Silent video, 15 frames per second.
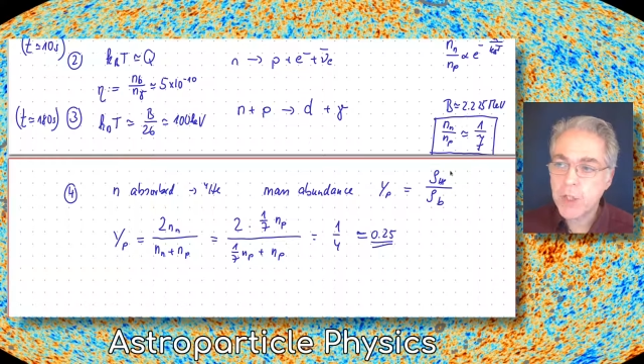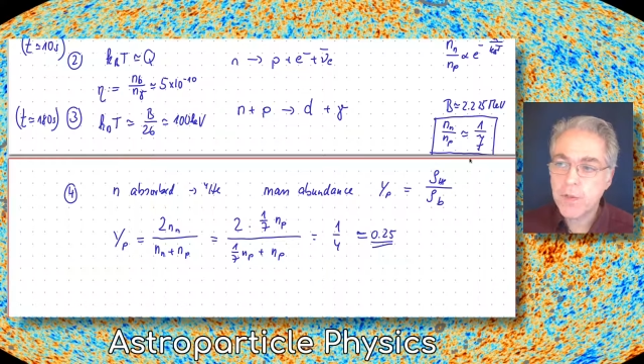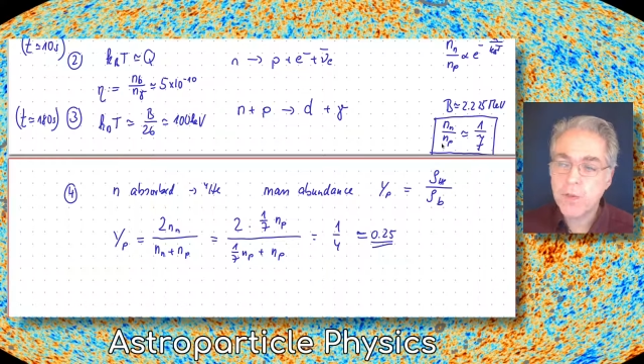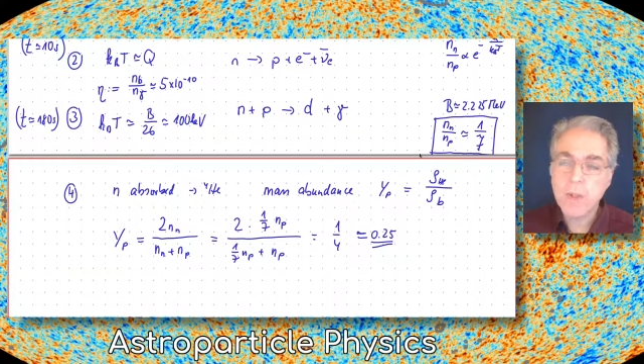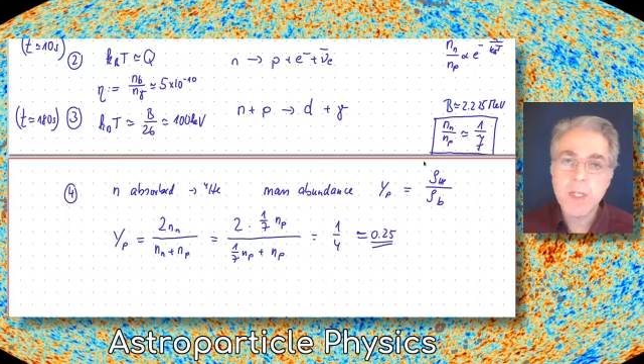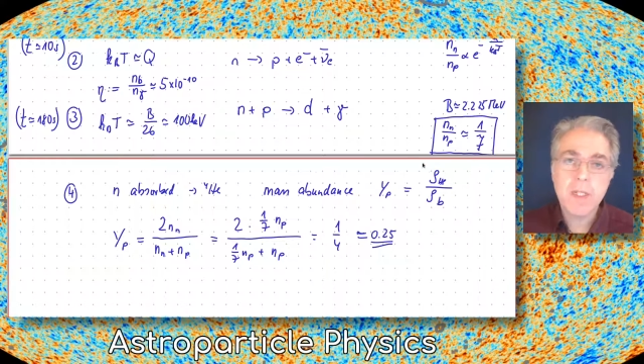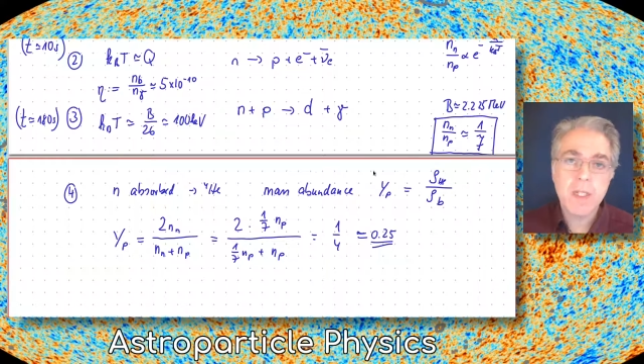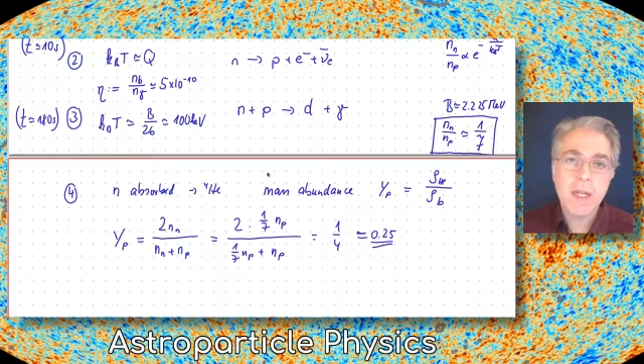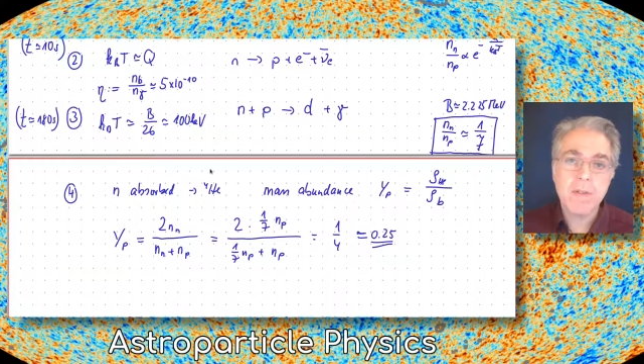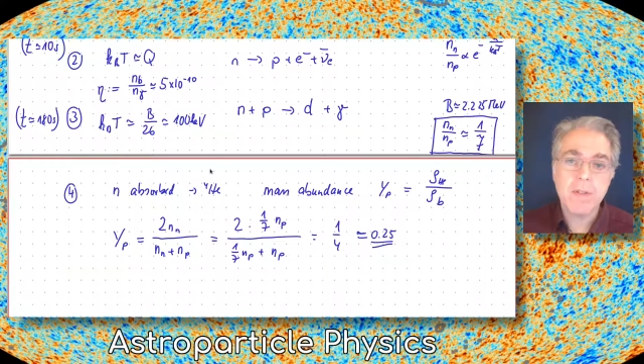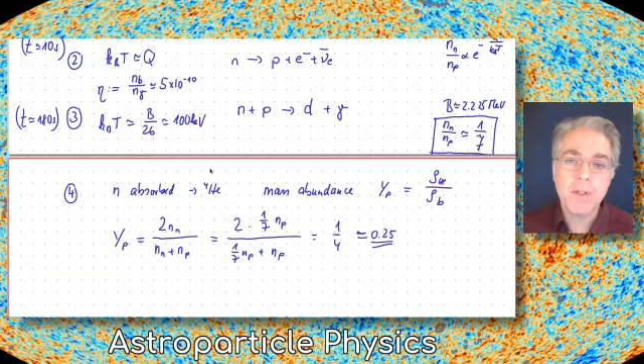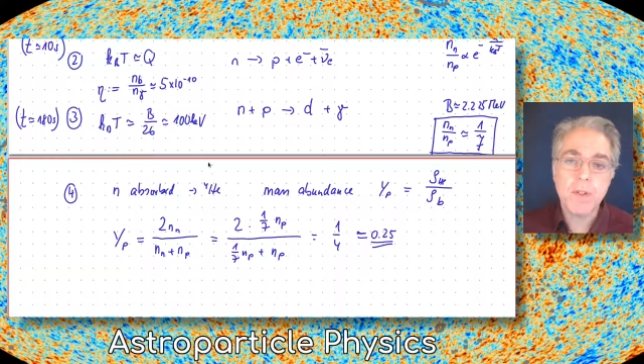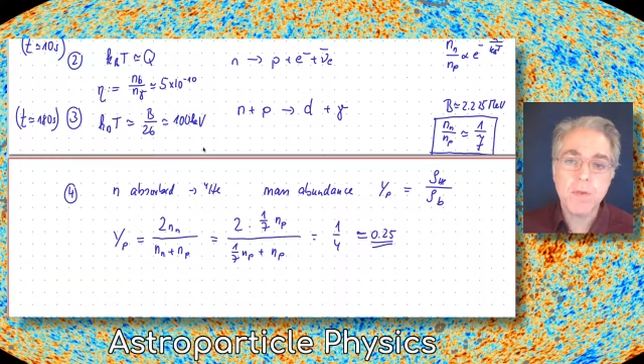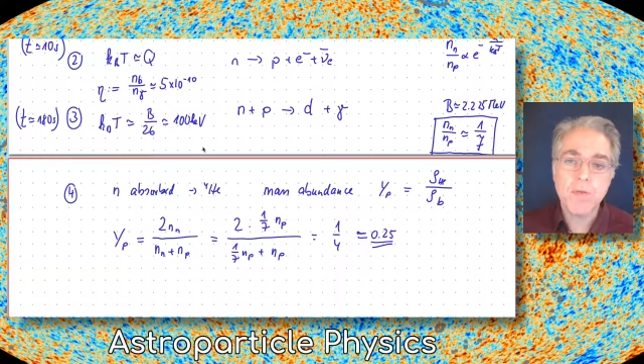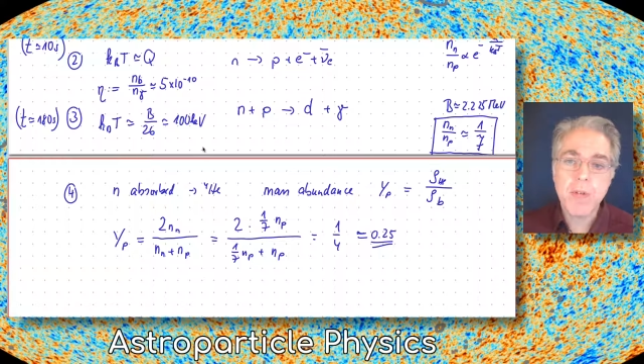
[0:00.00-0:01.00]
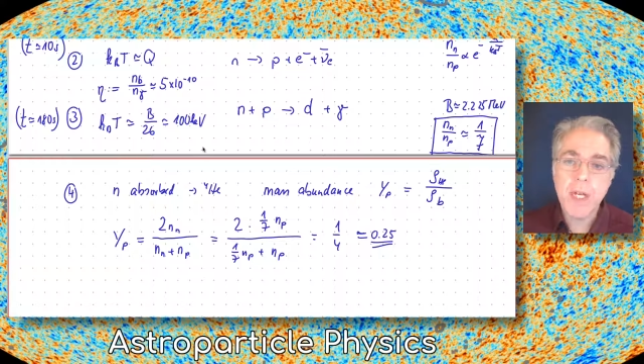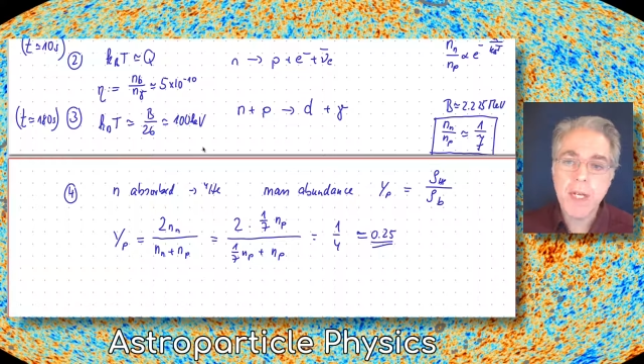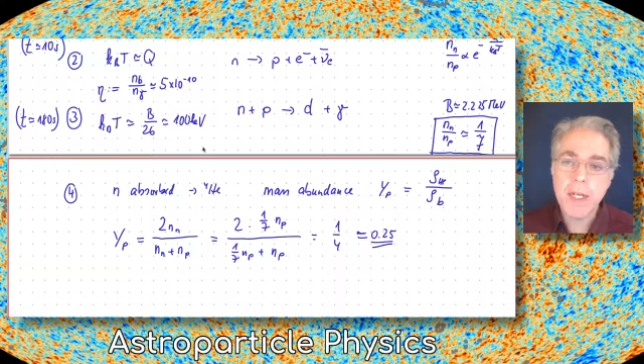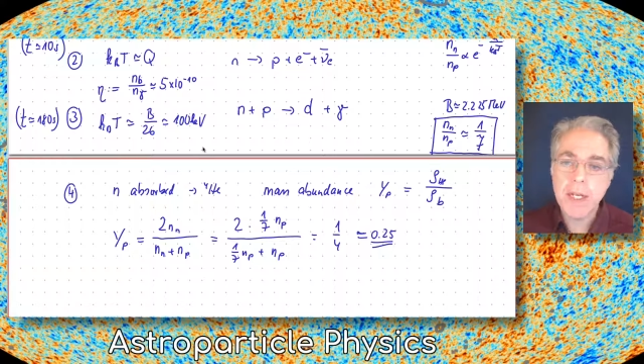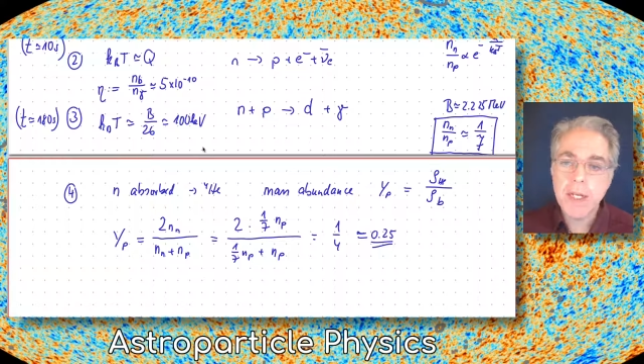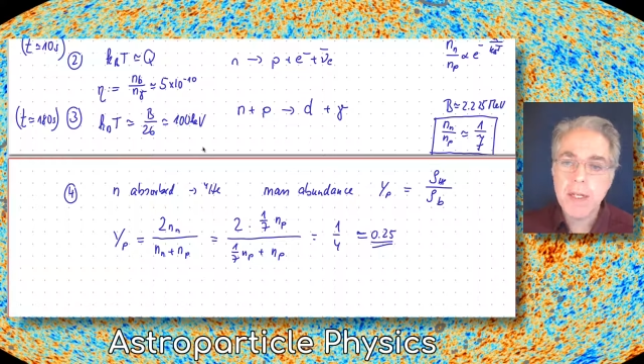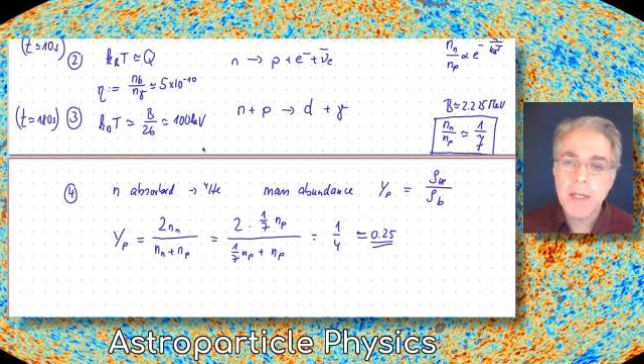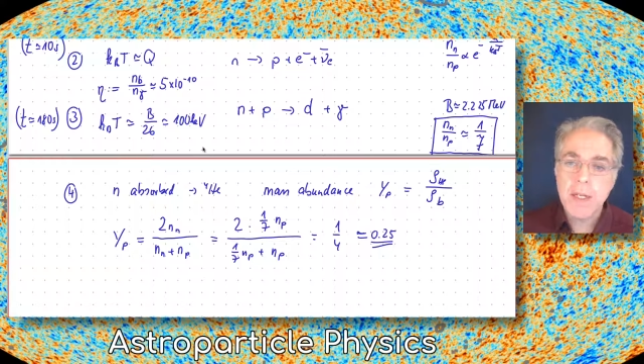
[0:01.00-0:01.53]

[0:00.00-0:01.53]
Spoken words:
of 1/7 really